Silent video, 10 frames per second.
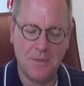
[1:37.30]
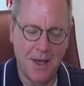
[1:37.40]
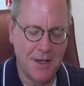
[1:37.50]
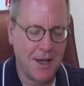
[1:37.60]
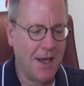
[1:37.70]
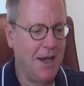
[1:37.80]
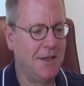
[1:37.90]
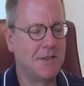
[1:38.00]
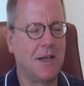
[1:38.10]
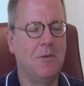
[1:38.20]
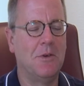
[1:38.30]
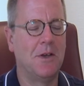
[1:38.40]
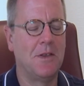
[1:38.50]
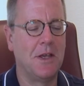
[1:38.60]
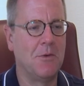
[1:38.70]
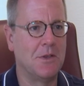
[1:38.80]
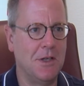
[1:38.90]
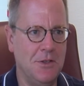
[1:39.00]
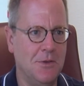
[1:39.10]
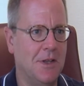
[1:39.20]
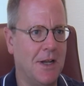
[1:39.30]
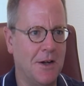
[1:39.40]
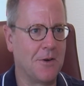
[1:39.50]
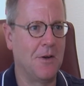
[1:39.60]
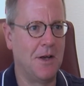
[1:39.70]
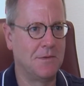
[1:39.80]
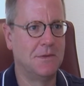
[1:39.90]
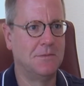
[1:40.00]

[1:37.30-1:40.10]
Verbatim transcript: I, I hate to say, I think what they do that aircraft.